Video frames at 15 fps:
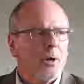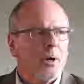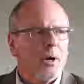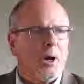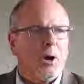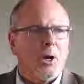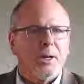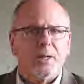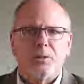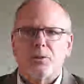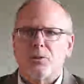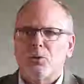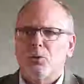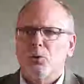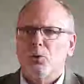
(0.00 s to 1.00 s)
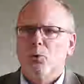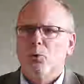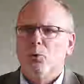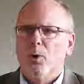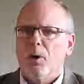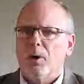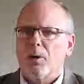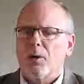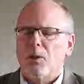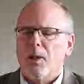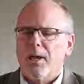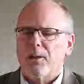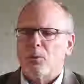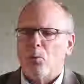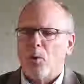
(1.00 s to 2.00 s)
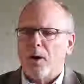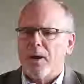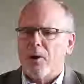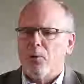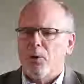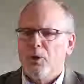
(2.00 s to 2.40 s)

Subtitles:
on it to collect the watt-hour